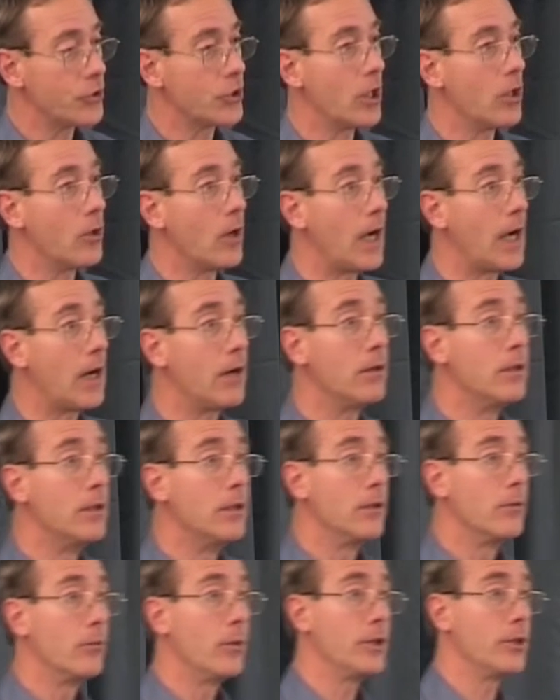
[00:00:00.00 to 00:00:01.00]
to show how,
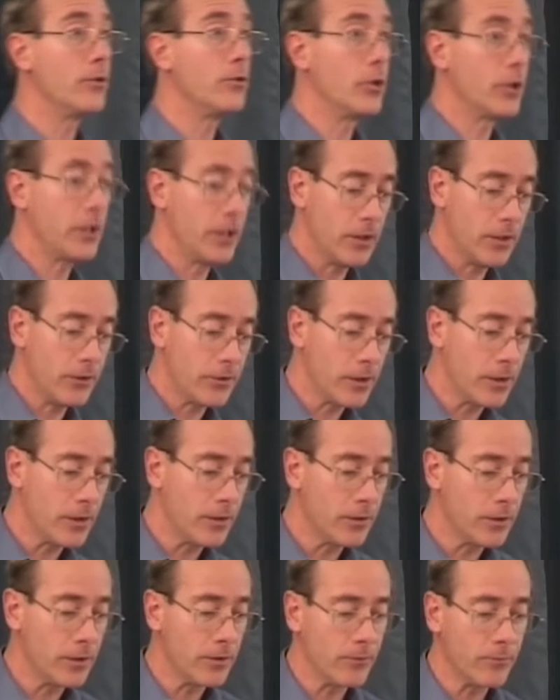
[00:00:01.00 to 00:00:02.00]
when you're looking at
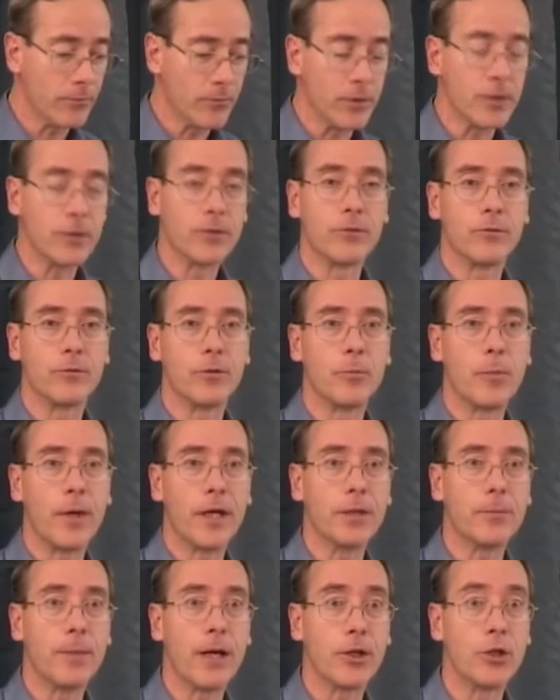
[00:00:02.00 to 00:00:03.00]
the, the, the
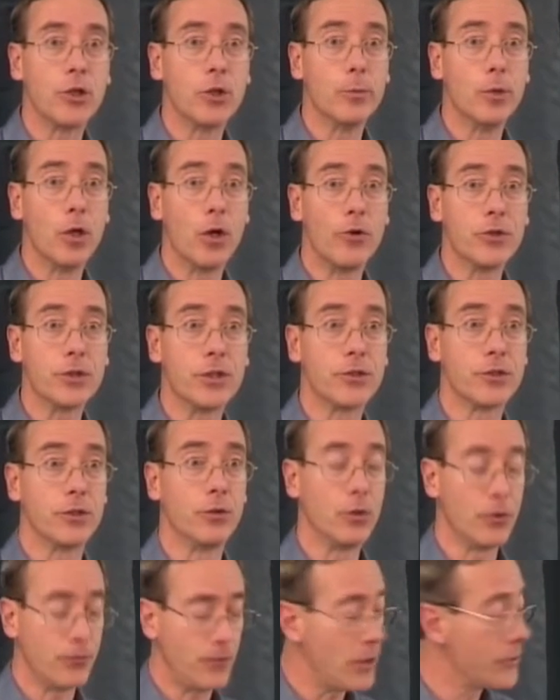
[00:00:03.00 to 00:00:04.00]
debate about human origins and
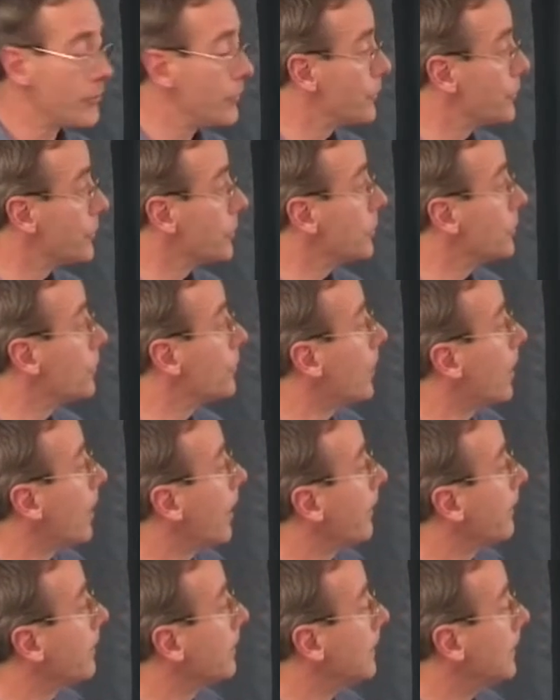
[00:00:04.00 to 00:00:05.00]
all the fossils that you
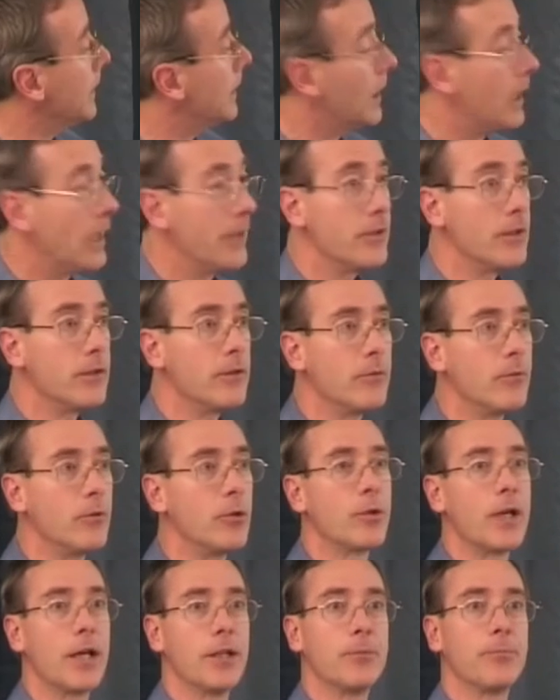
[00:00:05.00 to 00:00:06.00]
find, and
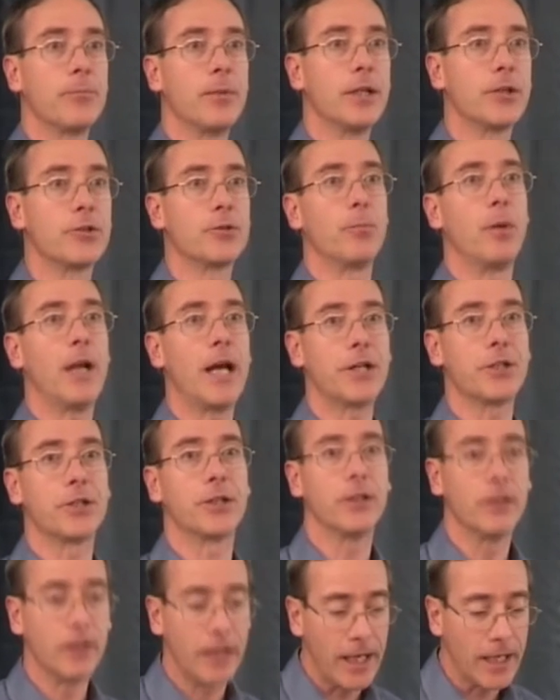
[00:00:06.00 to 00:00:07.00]
you get the big
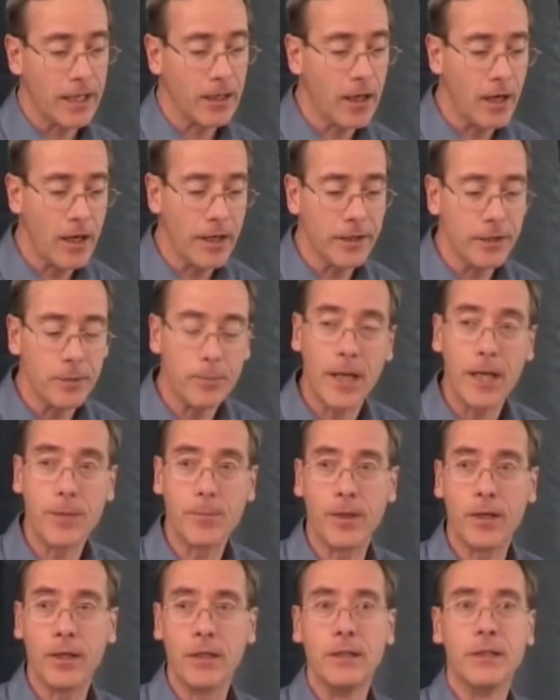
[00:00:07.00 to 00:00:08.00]
splash headline in the
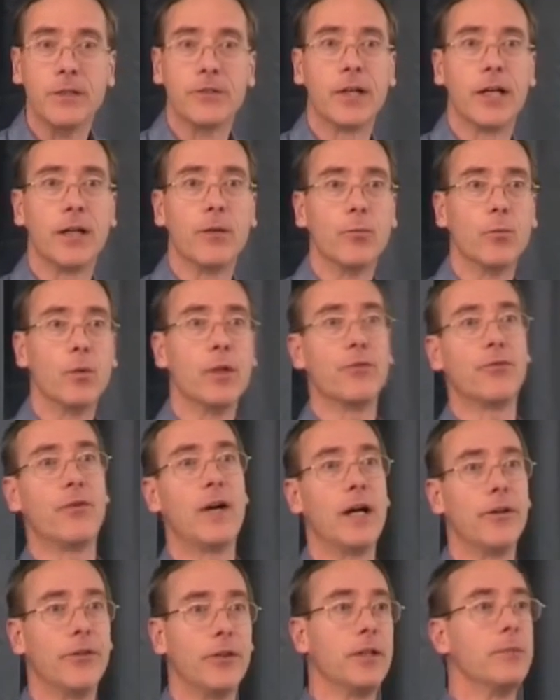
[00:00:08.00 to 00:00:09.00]
paper saying, We
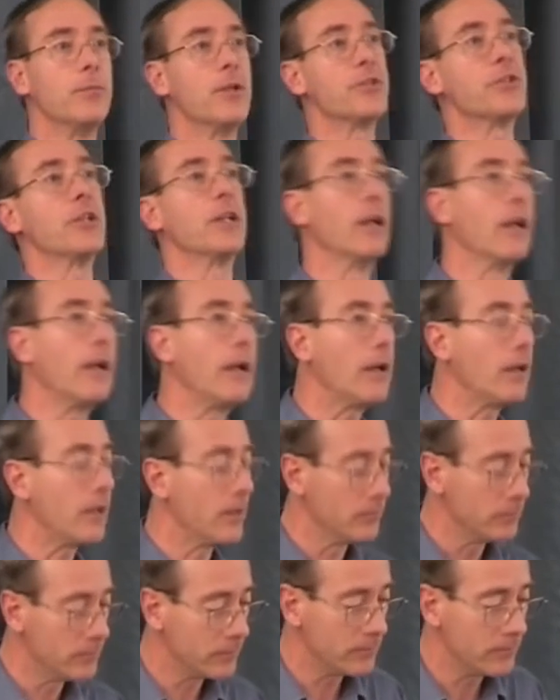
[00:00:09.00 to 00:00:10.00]
found the missing
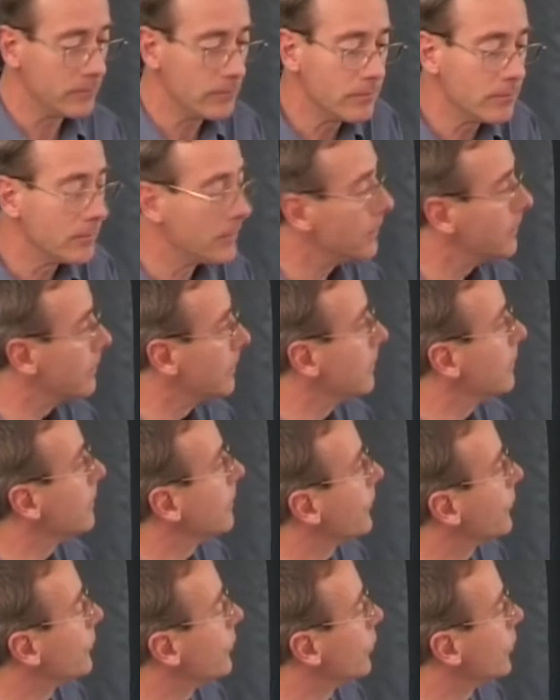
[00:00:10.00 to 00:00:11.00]
link.
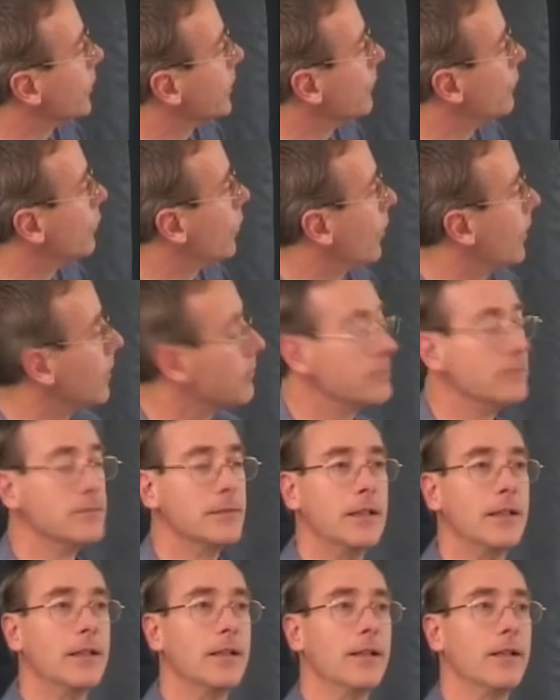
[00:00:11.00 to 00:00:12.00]
They're still looking for it.
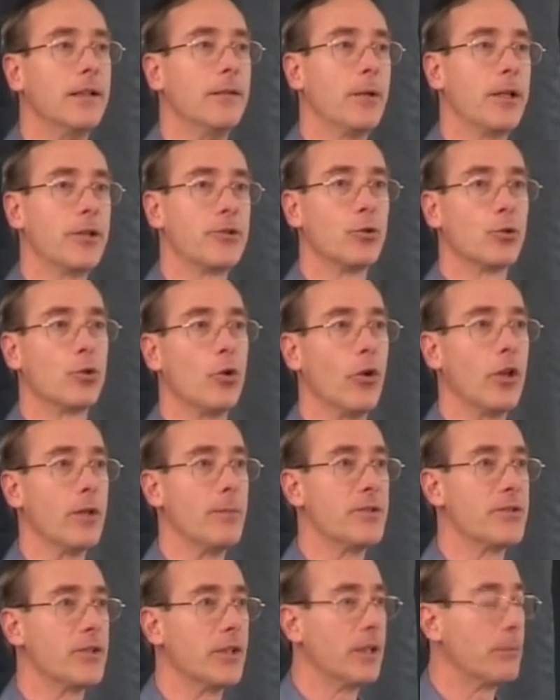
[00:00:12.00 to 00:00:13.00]
They still call it the
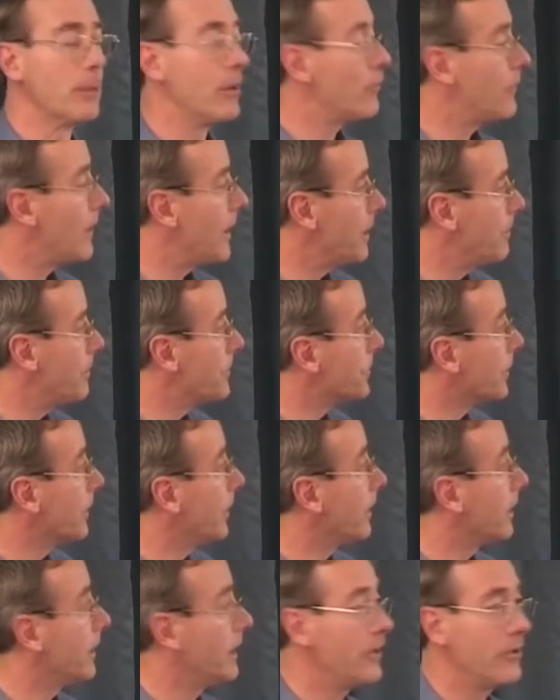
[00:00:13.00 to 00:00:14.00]
missing link. We found the missing
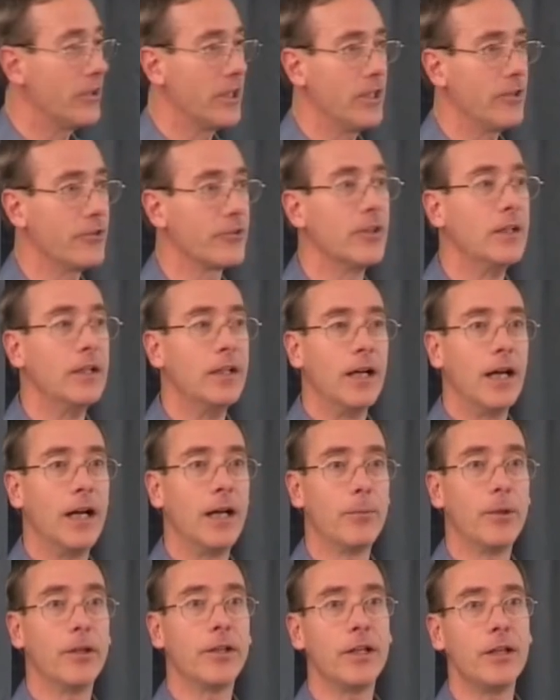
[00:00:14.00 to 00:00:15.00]
link. Here it is.
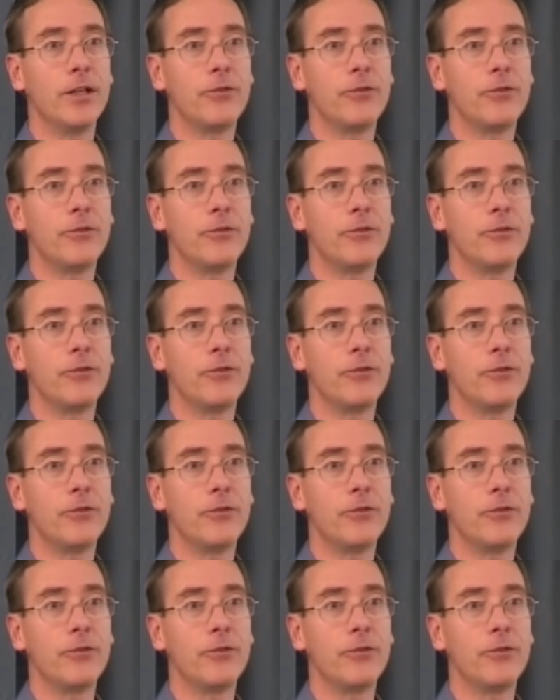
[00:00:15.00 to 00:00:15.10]
Uh, but